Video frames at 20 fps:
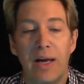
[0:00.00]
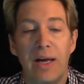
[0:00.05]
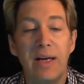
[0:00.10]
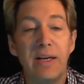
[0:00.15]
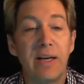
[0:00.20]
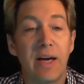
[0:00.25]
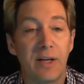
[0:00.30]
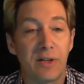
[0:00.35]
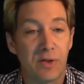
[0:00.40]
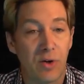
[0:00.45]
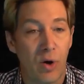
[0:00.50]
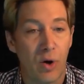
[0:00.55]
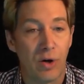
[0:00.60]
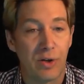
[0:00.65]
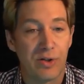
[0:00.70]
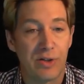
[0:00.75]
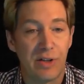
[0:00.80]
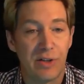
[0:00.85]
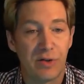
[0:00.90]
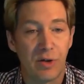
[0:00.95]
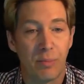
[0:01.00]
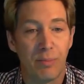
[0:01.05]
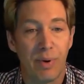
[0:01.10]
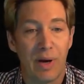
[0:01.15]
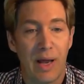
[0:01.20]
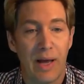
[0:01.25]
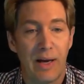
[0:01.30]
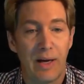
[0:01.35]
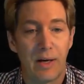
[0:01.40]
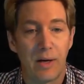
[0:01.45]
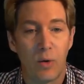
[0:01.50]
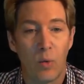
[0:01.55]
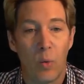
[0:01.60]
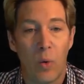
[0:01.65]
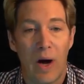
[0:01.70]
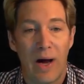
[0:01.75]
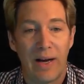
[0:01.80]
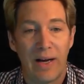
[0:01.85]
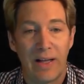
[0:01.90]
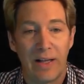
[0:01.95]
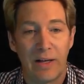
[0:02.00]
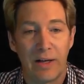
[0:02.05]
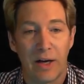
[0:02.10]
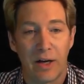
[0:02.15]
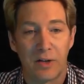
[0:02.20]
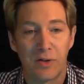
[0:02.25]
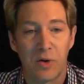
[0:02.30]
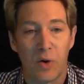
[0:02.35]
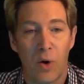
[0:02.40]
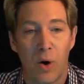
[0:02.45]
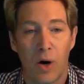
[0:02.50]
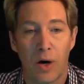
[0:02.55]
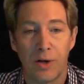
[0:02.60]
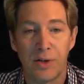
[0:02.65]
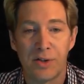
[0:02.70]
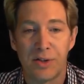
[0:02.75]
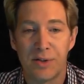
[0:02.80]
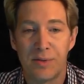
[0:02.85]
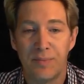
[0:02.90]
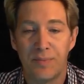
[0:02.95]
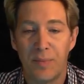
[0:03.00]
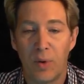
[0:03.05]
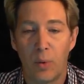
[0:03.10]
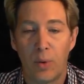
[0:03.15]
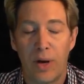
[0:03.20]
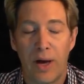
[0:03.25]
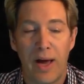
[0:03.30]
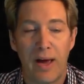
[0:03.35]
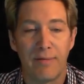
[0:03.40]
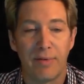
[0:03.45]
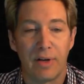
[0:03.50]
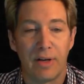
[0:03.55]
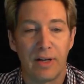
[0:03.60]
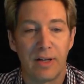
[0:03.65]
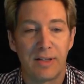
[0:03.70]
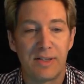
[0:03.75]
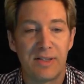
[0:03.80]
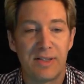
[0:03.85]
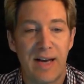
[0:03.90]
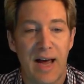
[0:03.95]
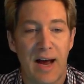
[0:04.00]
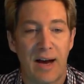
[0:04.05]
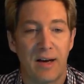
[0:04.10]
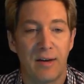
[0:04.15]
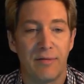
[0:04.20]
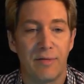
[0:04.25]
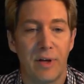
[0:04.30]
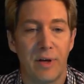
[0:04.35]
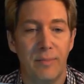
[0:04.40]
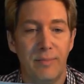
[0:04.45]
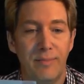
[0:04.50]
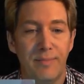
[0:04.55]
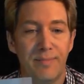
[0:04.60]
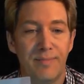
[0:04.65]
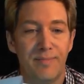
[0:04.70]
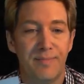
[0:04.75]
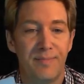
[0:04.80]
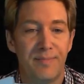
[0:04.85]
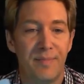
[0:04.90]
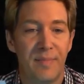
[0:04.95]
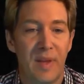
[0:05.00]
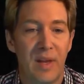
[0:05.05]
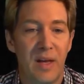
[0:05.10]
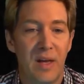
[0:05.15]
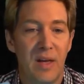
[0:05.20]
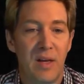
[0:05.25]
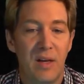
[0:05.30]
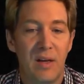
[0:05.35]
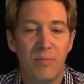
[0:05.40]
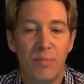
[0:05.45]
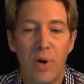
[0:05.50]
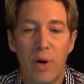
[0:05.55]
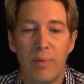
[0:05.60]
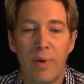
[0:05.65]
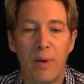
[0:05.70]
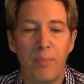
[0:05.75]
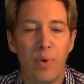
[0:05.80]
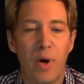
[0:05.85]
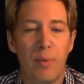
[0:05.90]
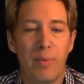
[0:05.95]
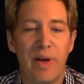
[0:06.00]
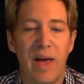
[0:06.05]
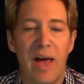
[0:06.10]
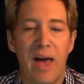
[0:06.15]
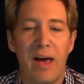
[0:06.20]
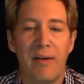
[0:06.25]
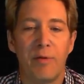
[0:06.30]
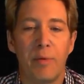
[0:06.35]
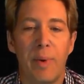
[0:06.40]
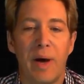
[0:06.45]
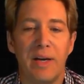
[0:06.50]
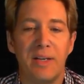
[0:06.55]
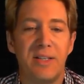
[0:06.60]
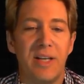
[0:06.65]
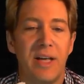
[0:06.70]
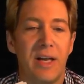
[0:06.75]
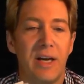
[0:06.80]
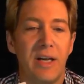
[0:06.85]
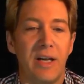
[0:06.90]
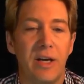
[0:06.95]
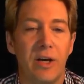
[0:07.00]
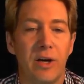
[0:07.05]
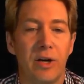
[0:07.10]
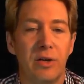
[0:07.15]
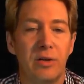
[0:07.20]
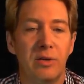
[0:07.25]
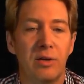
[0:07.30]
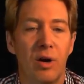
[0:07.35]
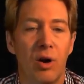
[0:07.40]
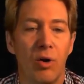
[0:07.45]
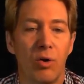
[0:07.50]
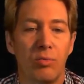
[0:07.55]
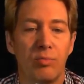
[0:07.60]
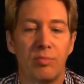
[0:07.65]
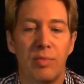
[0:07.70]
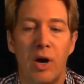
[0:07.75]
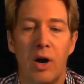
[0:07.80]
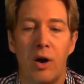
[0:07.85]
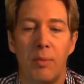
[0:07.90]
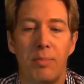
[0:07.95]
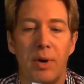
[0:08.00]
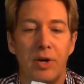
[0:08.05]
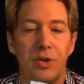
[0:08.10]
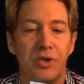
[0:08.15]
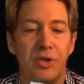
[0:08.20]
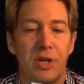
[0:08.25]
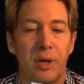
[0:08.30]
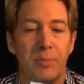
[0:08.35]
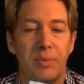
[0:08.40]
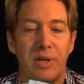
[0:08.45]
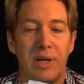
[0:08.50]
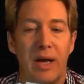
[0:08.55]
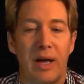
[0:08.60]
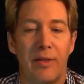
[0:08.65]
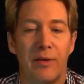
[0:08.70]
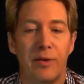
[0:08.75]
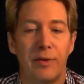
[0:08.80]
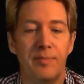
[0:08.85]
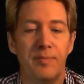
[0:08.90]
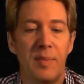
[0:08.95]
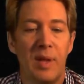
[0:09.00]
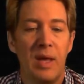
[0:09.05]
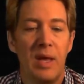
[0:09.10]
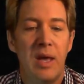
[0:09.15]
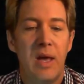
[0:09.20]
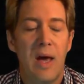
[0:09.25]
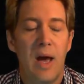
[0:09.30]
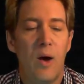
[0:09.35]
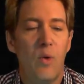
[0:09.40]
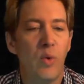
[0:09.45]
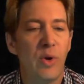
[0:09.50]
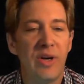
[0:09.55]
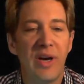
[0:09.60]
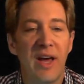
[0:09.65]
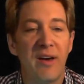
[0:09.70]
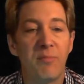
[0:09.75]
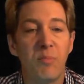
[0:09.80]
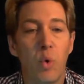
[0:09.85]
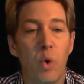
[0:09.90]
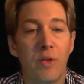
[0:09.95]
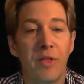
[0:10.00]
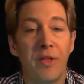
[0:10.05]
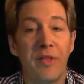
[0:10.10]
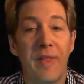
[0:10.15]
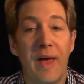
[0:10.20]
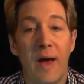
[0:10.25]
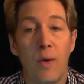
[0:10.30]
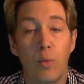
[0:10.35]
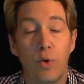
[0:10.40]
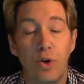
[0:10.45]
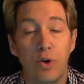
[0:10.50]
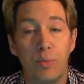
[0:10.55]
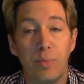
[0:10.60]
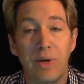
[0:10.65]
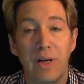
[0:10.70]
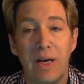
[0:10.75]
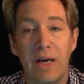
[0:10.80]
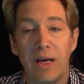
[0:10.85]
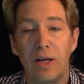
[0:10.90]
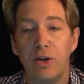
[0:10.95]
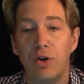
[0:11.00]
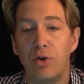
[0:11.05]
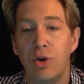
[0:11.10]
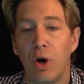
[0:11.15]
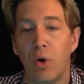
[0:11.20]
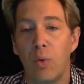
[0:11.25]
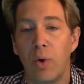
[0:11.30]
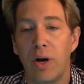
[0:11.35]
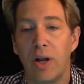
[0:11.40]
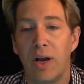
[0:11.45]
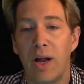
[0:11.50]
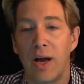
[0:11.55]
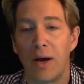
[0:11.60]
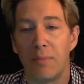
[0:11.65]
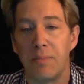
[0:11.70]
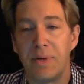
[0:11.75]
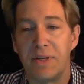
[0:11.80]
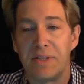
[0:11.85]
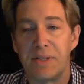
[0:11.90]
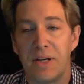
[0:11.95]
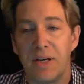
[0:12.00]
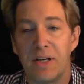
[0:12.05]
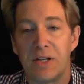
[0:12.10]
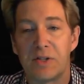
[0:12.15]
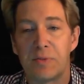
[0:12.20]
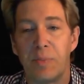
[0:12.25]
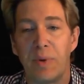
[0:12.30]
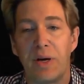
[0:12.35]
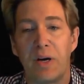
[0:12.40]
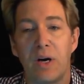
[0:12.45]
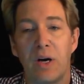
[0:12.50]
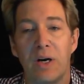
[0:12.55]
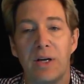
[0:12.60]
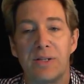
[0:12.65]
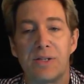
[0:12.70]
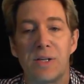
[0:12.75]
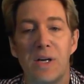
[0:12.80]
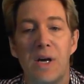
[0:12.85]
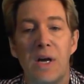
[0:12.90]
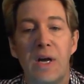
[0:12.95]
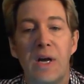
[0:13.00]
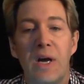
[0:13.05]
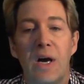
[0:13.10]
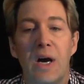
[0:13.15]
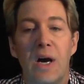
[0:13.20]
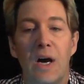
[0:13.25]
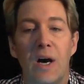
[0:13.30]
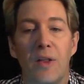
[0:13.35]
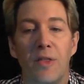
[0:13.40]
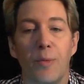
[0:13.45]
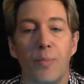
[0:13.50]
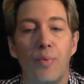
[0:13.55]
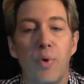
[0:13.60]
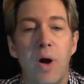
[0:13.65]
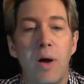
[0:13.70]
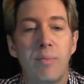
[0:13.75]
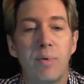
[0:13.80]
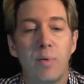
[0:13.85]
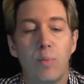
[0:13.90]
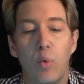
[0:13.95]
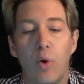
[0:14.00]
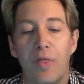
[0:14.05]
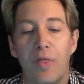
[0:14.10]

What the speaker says: index cards. These are blank white index cards. Okay, I have a little stack of them. I probably have about 10 here, all bunched up together. I wouldn't have more than that when you begin. You don't want a lot of busyness because the problem